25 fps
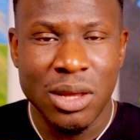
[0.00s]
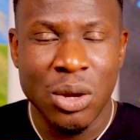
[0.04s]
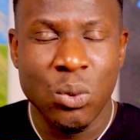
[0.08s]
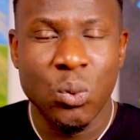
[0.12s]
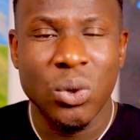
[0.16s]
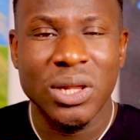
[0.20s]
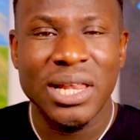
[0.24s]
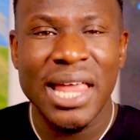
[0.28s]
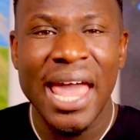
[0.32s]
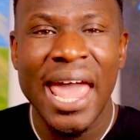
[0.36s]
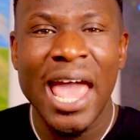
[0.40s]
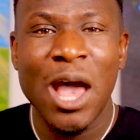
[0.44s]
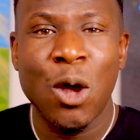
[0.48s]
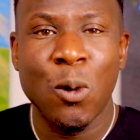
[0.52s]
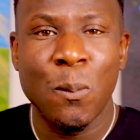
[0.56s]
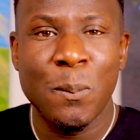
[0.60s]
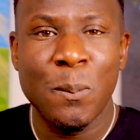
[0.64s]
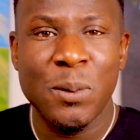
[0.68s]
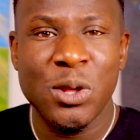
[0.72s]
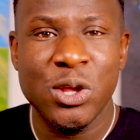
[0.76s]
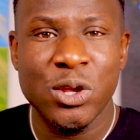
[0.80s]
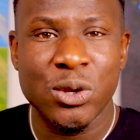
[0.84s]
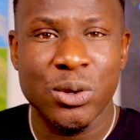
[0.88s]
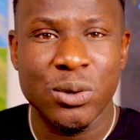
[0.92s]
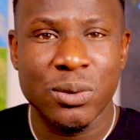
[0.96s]
will
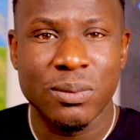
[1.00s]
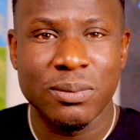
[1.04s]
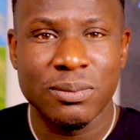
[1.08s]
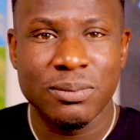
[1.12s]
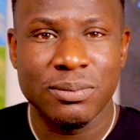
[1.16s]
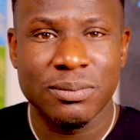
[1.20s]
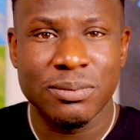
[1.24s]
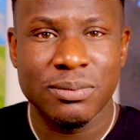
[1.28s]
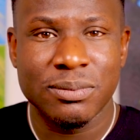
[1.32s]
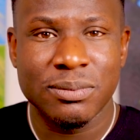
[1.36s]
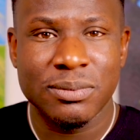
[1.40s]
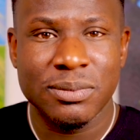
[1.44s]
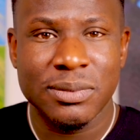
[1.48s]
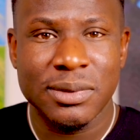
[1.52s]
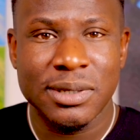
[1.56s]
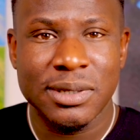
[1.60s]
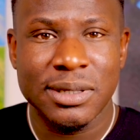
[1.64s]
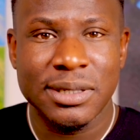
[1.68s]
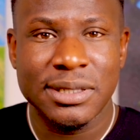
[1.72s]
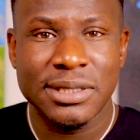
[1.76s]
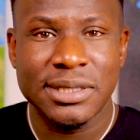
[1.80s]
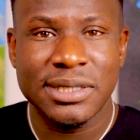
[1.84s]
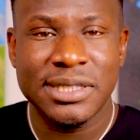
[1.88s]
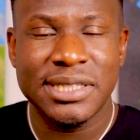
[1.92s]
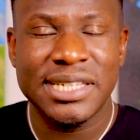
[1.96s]
help you
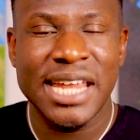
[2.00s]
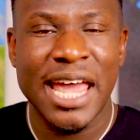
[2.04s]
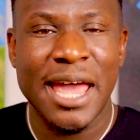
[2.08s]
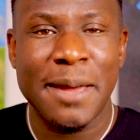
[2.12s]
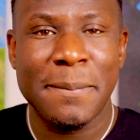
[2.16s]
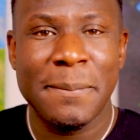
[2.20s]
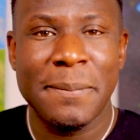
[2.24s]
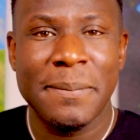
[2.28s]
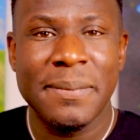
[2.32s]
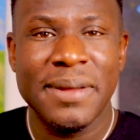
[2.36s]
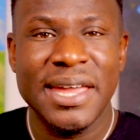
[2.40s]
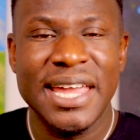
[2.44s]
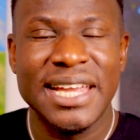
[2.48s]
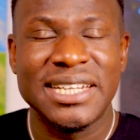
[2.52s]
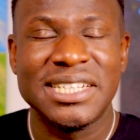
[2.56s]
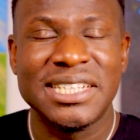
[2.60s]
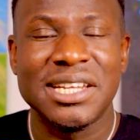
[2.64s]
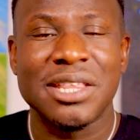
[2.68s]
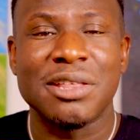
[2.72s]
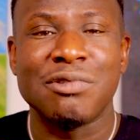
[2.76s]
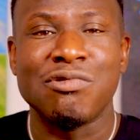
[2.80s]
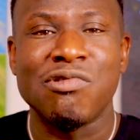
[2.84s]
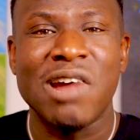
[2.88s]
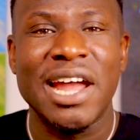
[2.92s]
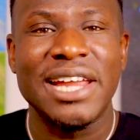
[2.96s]
step into
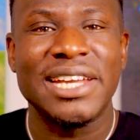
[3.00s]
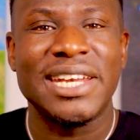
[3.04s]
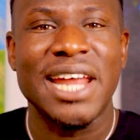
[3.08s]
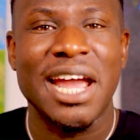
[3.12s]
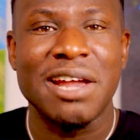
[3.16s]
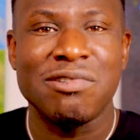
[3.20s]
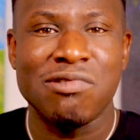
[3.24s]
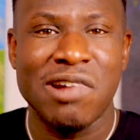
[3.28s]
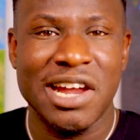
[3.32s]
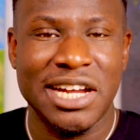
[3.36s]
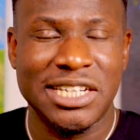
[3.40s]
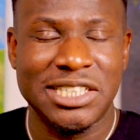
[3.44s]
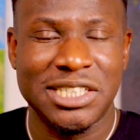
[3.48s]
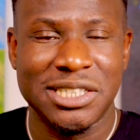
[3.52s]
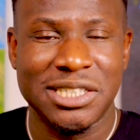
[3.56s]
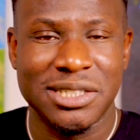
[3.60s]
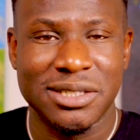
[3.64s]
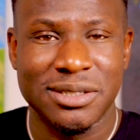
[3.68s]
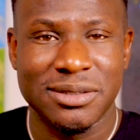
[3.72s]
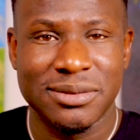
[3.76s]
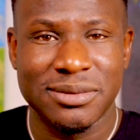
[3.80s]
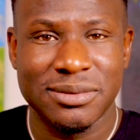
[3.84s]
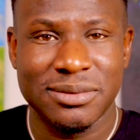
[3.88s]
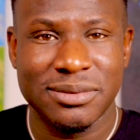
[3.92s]
the right direction.